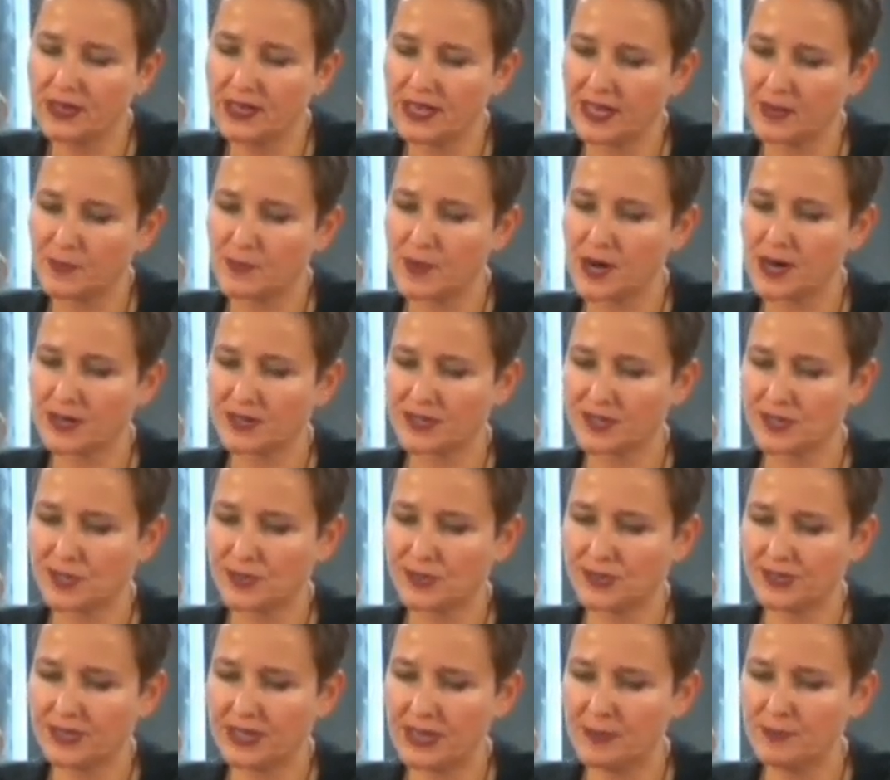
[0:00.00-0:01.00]
like Marx's
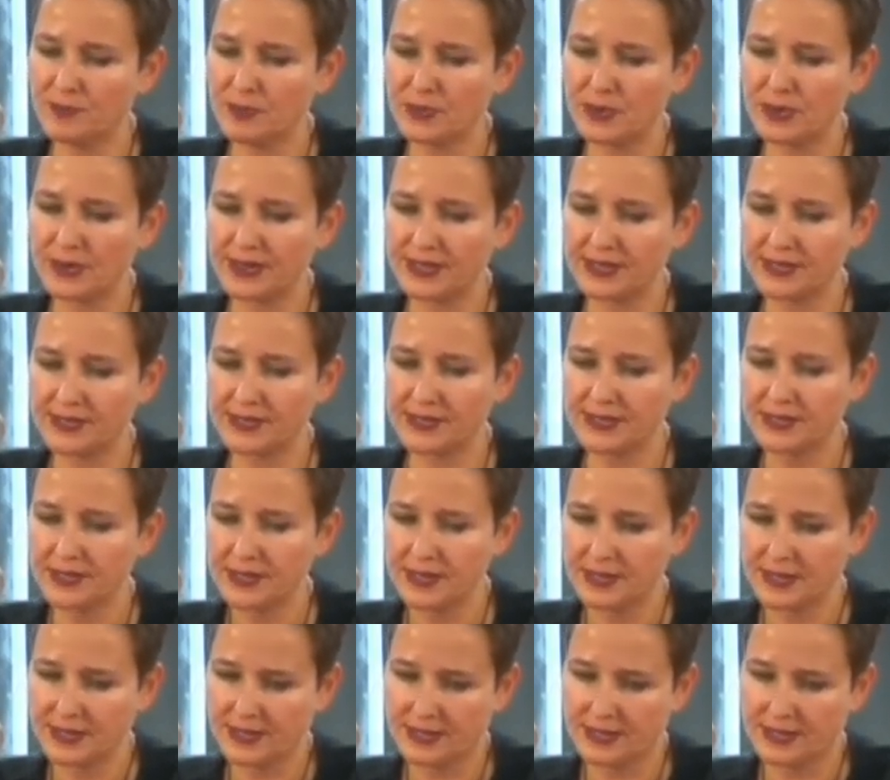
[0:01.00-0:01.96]
contemporaries,